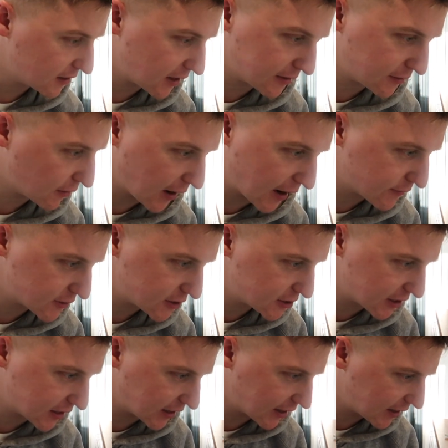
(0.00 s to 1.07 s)
I don't have to
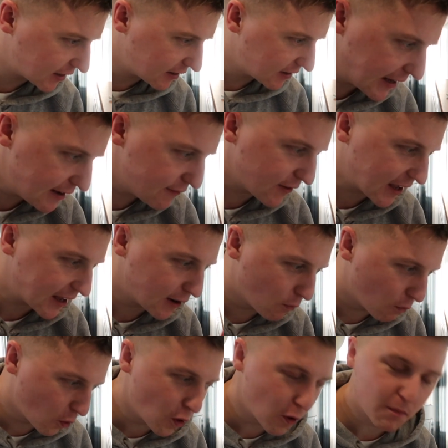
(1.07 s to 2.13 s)
chill it. Leave it in a
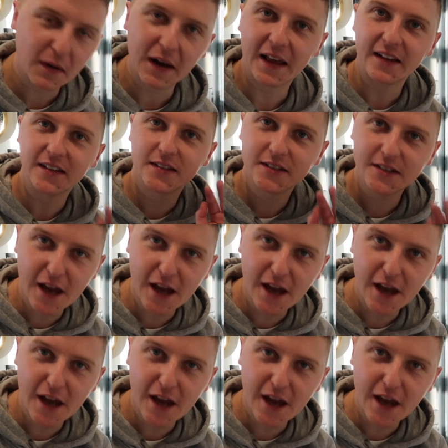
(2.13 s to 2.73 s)
warm place.